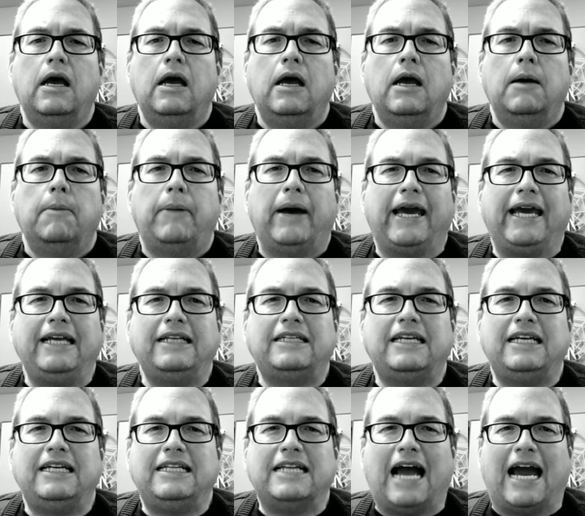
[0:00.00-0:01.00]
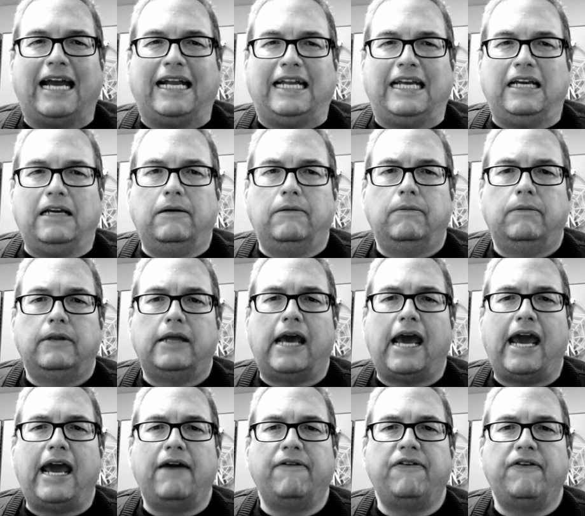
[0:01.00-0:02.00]
By 1890, the
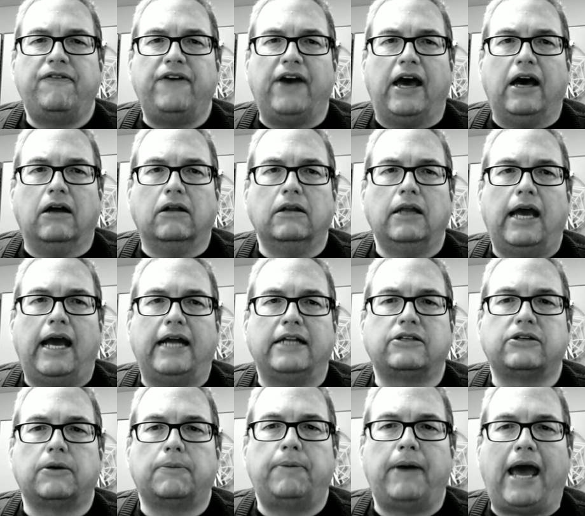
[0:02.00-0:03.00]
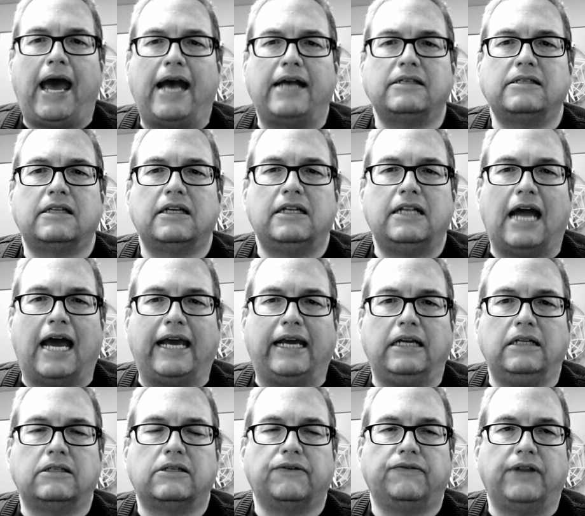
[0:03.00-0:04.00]
AFL had surpassed the
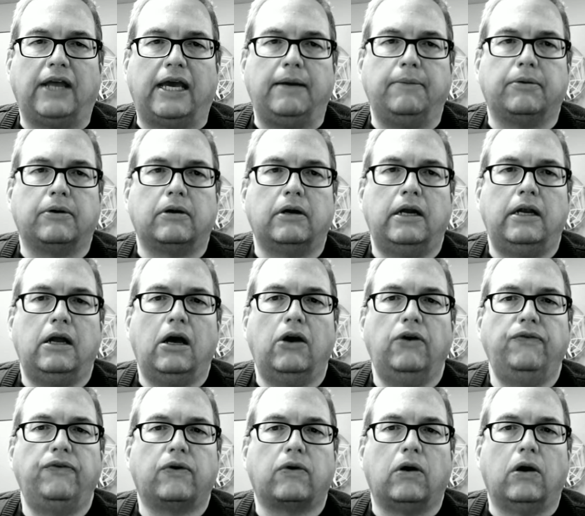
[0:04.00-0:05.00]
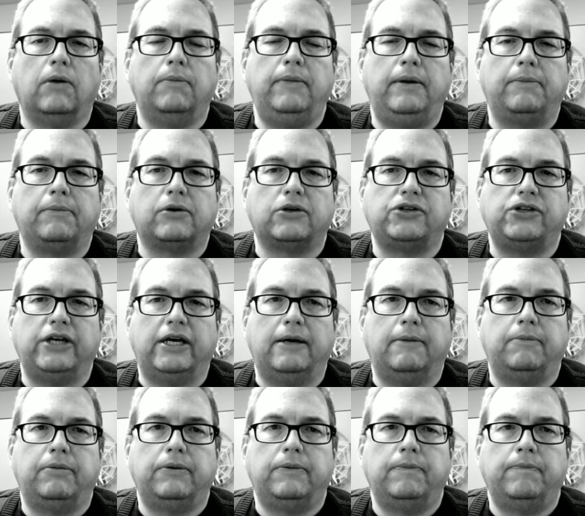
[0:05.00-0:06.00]
Knights of Labor in overall
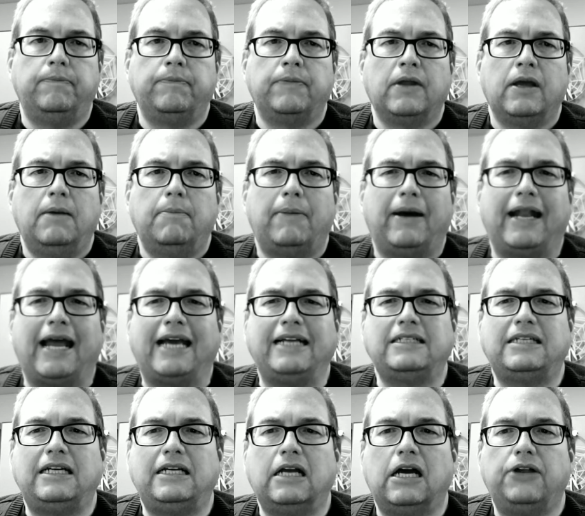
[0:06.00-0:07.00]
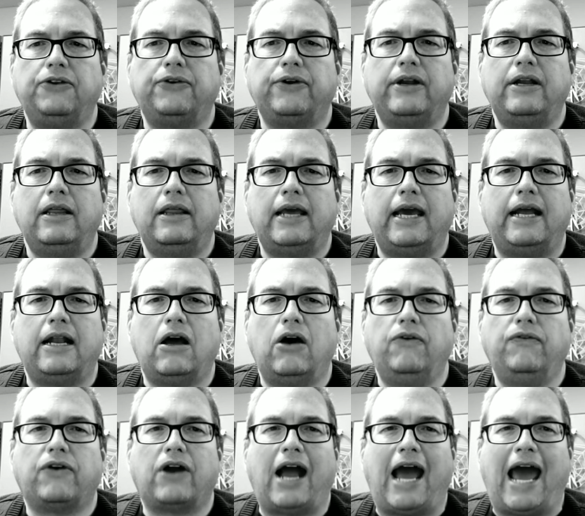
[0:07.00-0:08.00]
membership. By 1900, they had
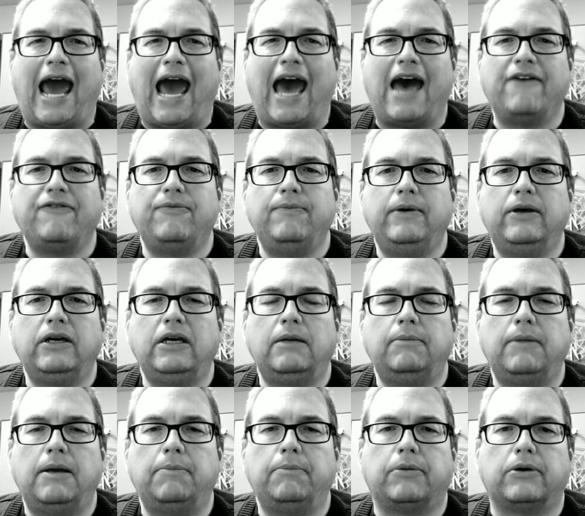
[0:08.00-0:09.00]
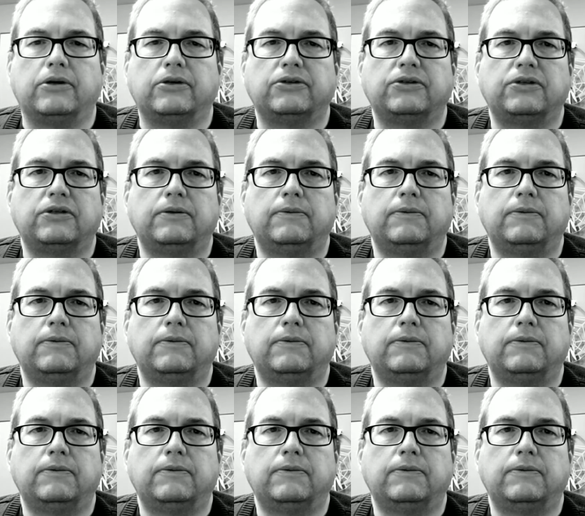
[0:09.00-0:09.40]
over 500,000 members.